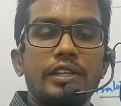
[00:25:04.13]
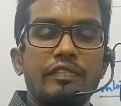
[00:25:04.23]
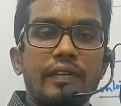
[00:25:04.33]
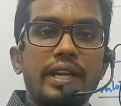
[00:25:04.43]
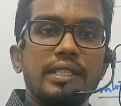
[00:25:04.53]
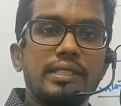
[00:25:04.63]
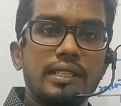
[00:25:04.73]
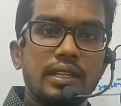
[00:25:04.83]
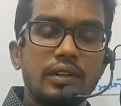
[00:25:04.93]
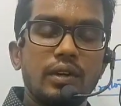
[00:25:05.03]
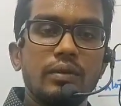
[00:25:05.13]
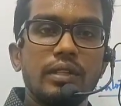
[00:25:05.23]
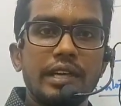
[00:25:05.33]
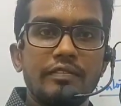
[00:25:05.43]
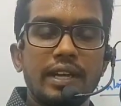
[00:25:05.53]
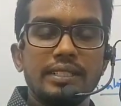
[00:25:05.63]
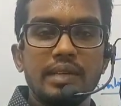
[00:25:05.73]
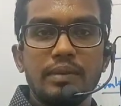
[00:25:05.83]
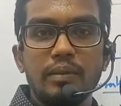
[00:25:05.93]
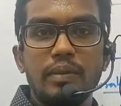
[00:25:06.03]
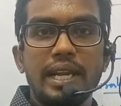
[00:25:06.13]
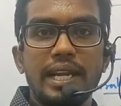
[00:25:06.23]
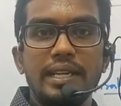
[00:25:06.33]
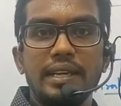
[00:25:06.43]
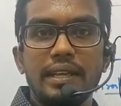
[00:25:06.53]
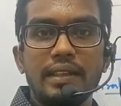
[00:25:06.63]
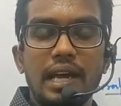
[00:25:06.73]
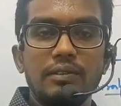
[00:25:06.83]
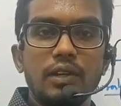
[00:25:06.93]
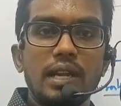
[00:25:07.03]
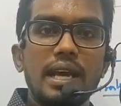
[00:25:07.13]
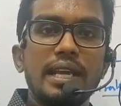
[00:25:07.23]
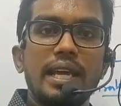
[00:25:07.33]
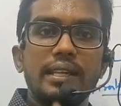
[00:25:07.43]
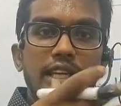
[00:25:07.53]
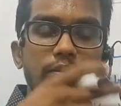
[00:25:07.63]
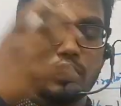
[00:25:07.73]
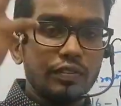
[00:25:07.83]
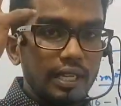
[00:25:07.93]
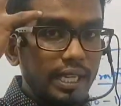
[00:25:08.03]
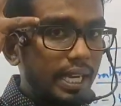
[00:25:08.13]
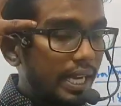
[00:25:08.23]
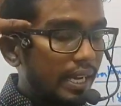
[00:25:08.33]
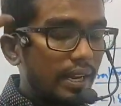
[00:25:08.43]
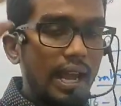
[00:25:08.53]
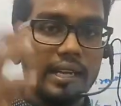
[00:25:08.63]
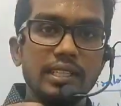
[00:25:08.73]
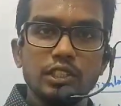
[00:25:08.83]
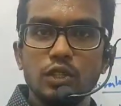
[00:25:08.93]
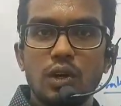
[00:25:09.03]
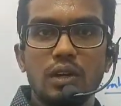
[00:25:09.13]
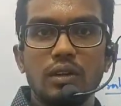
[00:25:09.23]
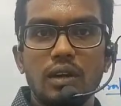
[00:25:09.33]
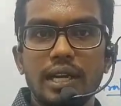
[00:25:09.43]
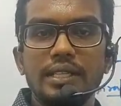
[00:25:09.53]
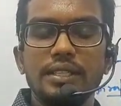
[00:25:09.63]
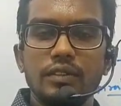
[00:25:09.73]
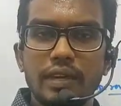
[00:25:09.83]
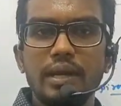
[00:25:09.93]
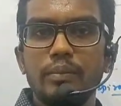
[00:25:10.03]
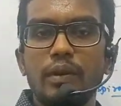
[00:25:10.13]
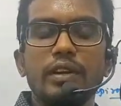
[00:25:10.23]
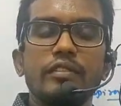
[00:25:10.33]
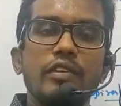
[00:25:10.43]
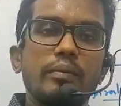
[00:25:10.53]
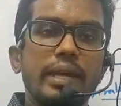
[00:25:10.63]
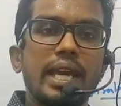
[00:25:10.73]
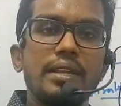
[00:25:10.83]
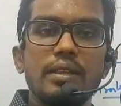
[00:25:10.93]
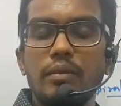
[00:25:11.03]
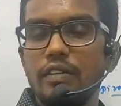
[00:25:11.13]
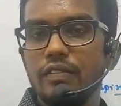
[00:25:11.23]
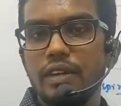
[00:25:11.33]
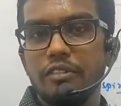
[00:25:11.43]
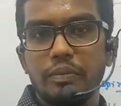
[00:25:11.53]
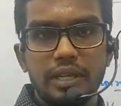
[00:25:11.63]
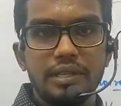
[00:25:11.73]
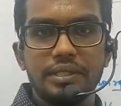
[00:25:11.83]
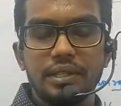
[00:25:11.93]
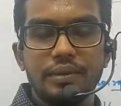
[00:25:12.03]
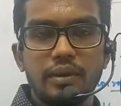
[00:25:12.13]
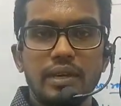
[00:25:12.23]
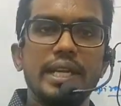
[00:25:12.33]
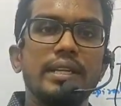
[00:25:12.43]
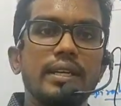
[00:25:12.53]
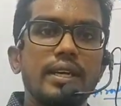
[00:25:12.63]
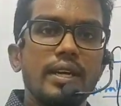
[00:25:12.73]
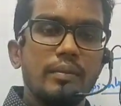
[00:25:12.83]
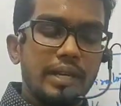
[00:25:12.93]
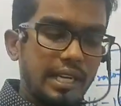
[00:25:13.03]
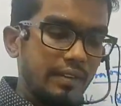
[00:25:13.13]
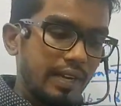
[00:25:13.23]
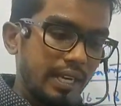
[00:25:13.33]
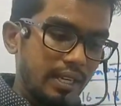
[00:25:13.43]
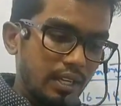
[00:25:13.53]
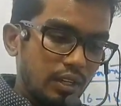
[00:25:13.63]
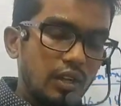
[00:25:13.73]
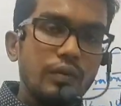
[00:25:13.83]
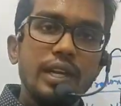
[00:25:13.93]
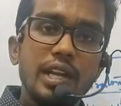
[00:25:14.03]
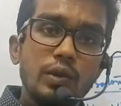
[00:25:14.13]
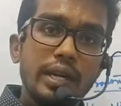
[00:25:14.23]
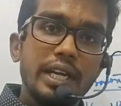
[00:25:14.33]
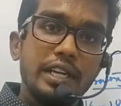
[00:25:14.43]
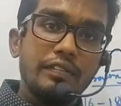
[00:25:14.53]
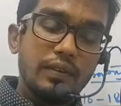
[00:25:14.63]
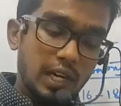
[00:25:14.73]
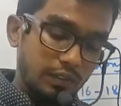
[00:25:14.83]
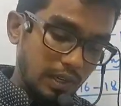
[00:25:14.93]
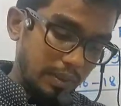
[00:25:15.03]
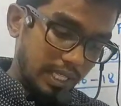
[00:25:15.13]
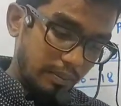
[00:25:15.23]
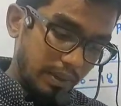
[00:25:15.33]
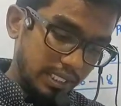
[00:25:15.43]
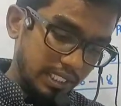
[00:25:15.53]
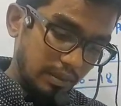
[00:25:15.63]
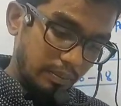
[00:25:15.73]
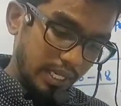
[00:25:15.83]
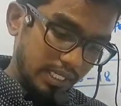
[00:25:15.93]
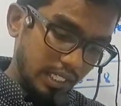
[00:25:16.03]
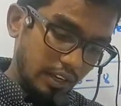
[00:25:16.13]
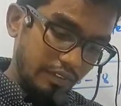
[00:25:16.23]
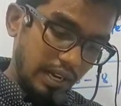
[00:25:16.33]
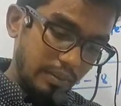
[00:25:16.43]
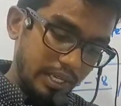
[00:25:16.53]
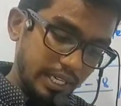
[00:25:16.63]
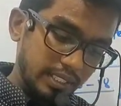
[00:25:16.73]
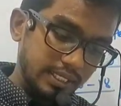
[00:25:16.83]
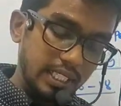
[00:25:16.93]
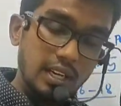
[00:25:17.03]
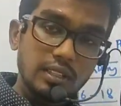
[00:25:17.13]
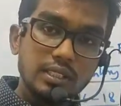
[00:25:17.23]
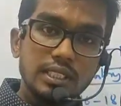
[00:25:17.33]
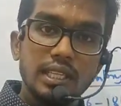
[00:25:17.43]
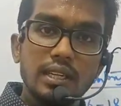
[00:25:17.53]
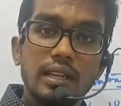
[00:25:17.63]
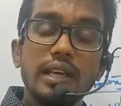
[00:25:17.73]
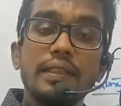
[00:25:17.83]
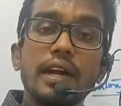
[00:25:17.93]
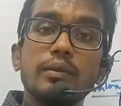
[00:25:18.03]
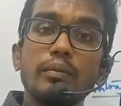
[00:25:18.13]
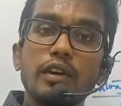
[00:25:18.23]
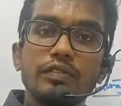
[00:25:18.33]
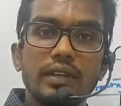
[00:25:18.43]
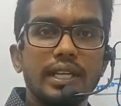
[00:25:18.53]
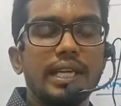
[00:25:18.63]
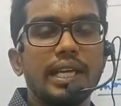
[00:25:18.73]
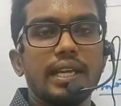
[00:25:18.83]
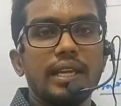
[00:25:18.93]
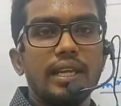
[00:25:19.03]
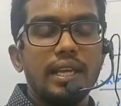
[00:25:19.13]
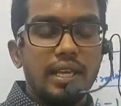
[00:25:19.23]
different, like for example, blood, the alveolar air, the atmospheric air, and the so on. Alright, this is very important for mechanism of respiration. Alright, but anyway, now we need to identify what will be the partial pressure of carbon dioxide and oxygen in the atmospheric air.